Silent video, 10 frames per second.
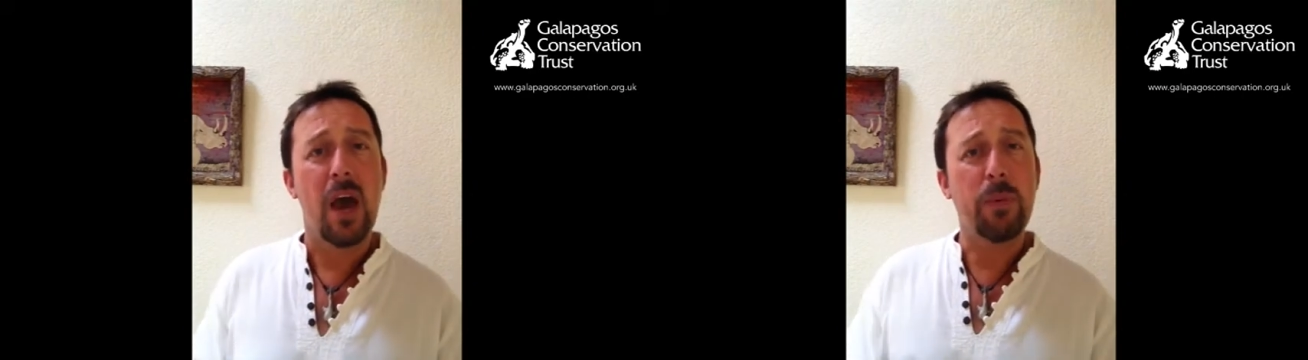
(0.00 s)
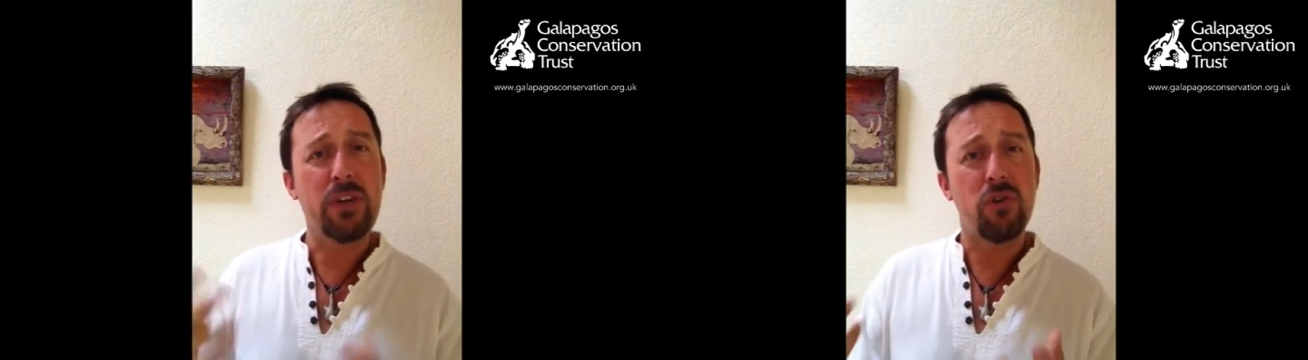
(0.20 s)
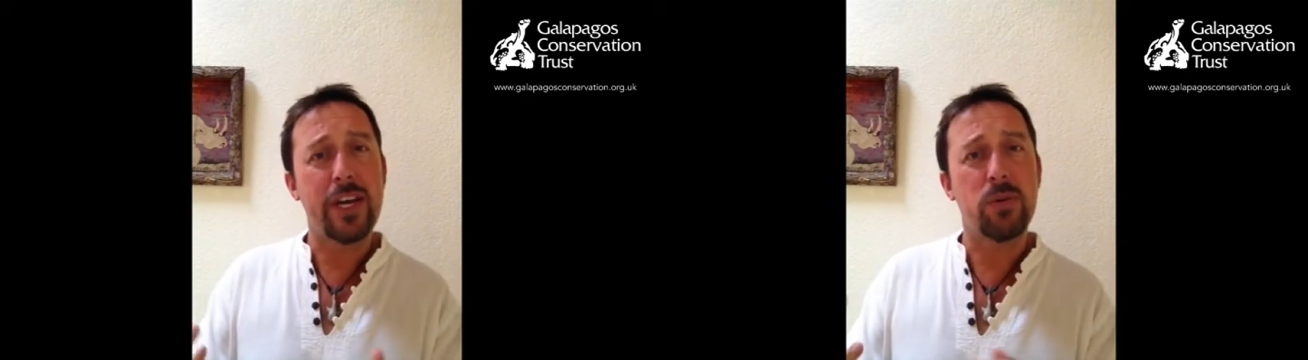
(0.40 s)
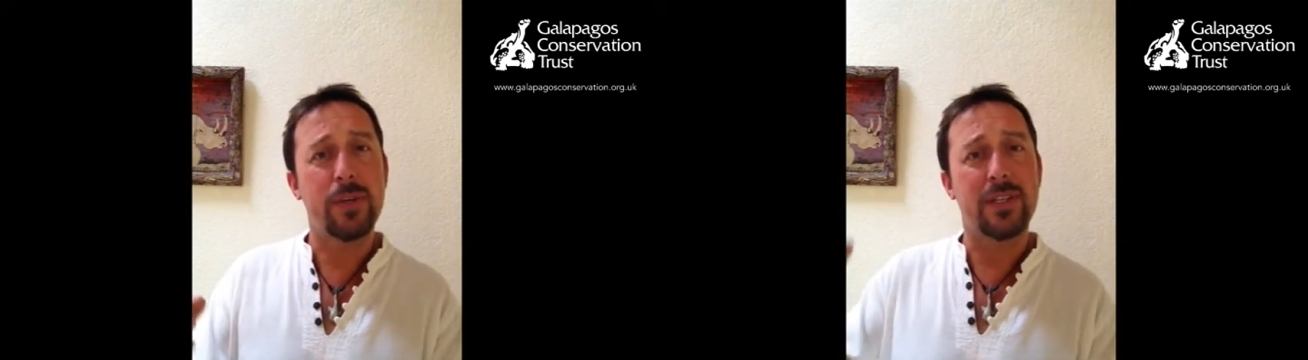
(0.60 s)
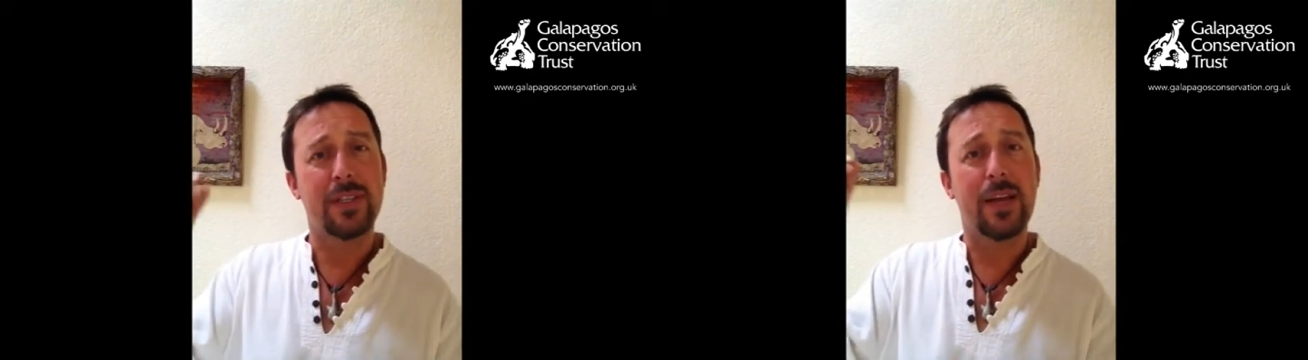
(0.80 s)
and we try to
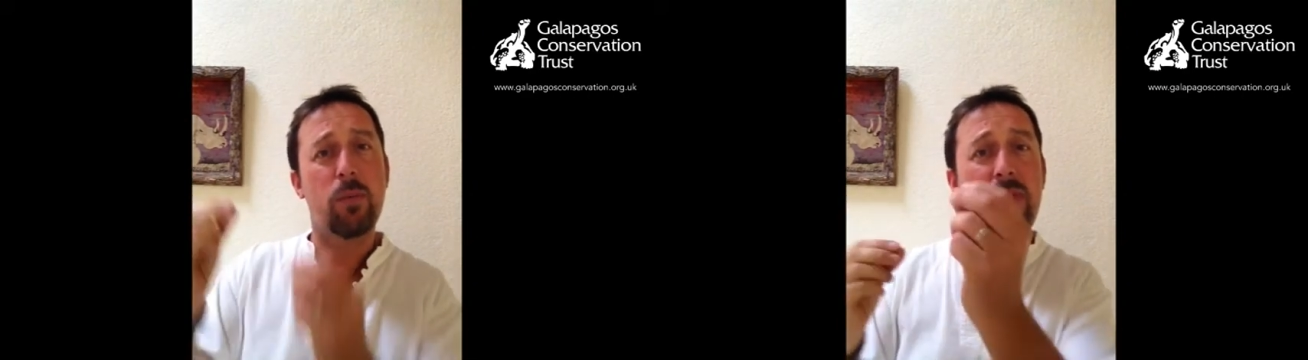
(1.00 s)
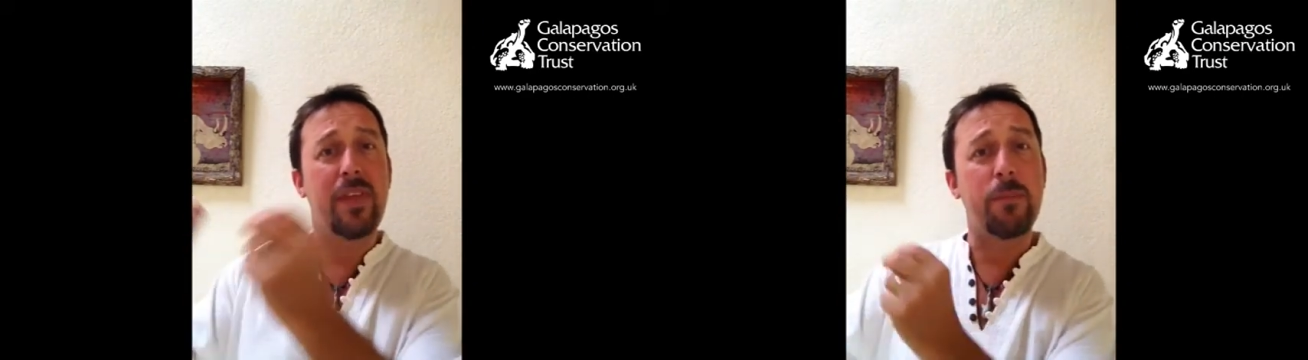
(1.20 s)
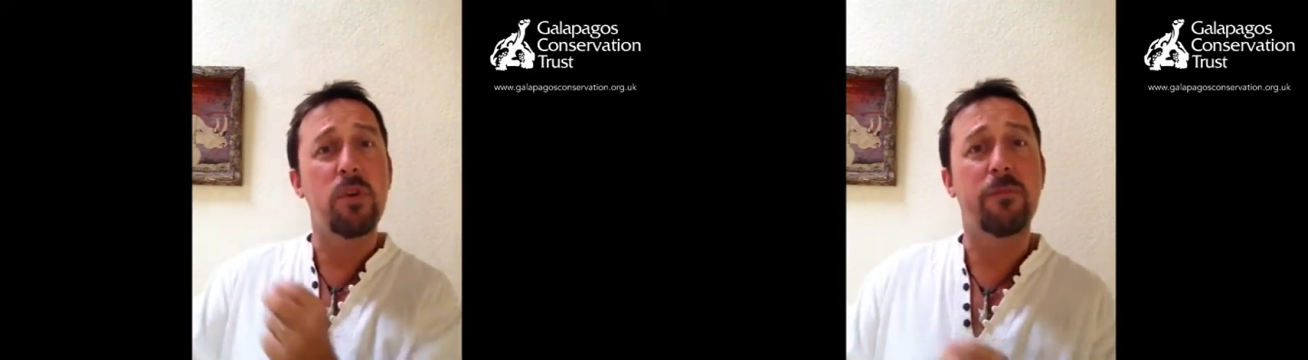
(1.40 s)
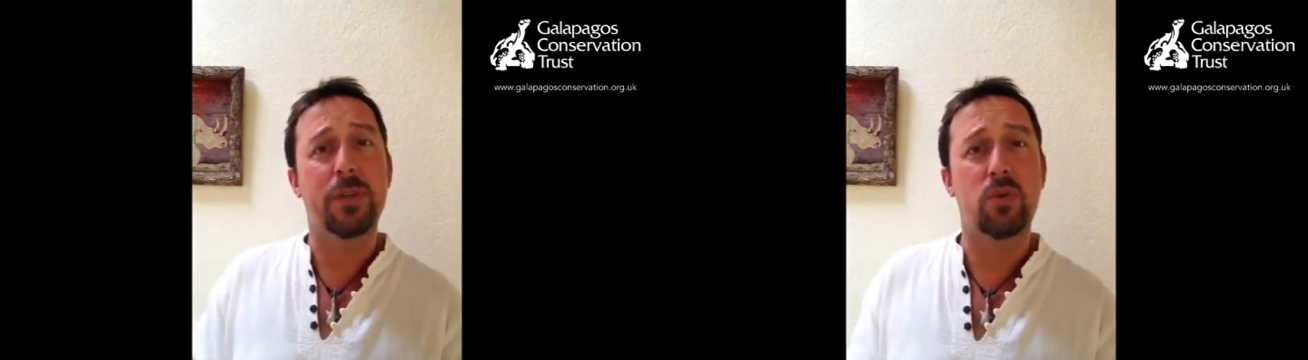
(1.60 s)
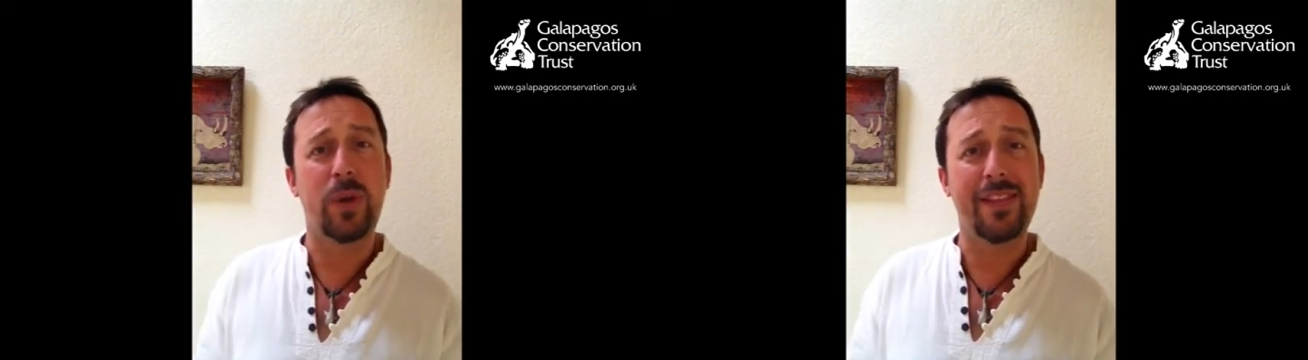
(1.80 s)
understand whether they move
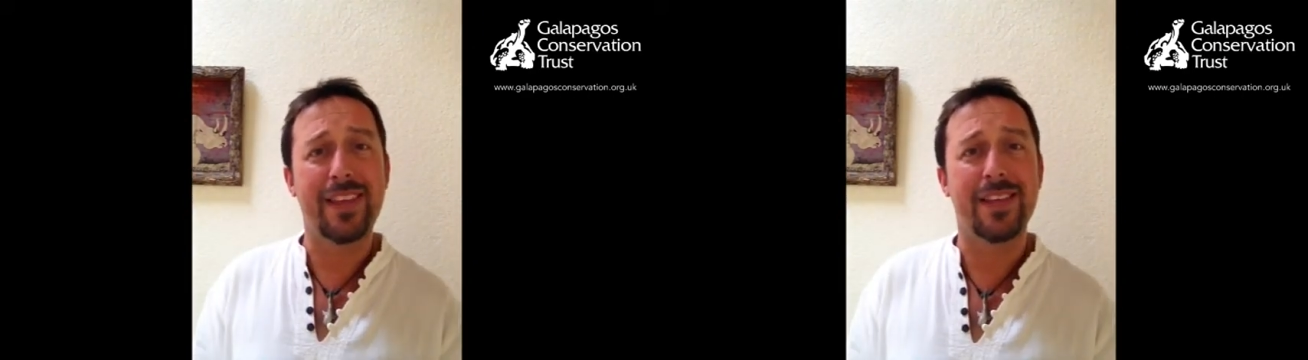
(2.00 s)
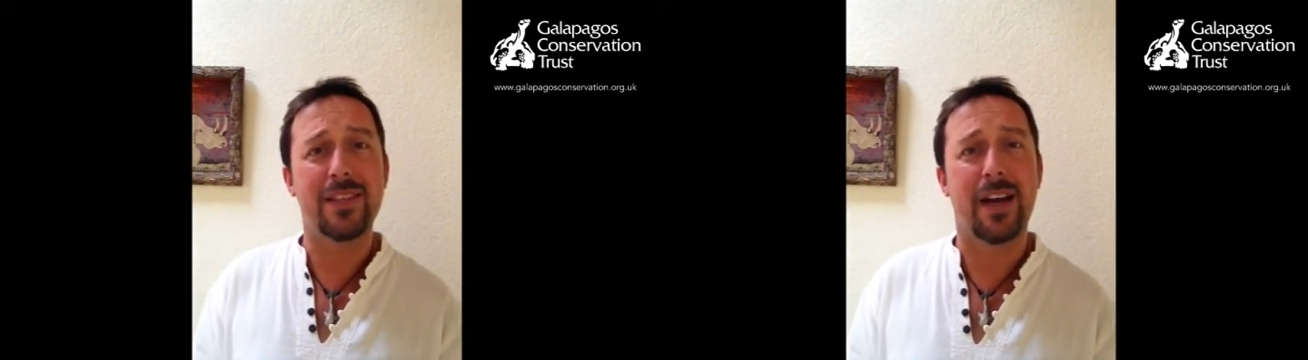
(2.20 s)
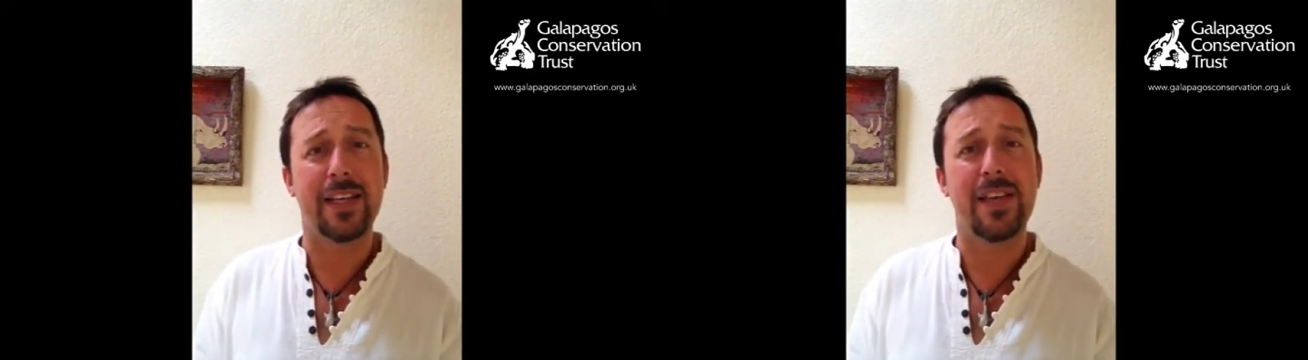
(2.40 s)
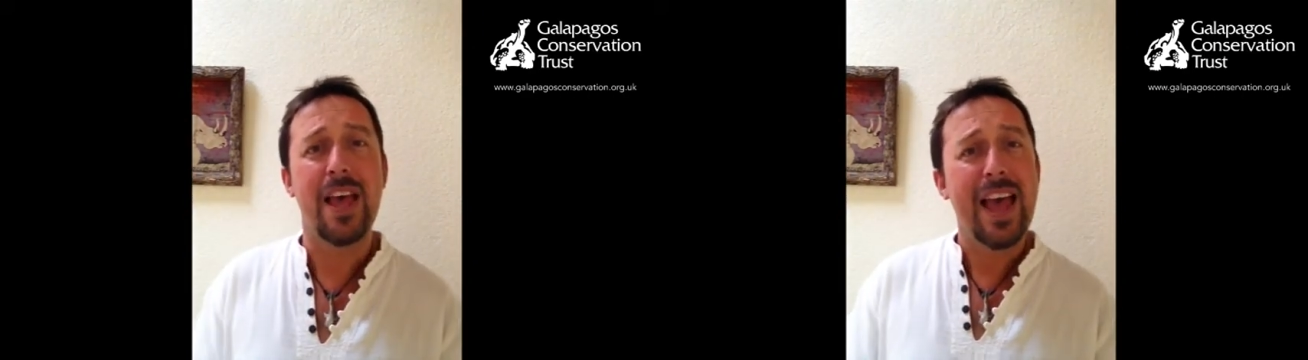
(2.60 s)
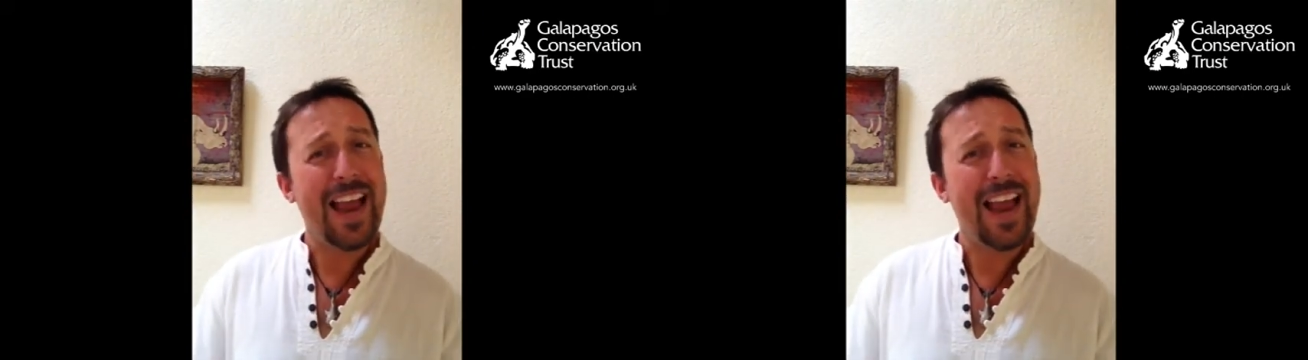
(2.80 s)
between these sites.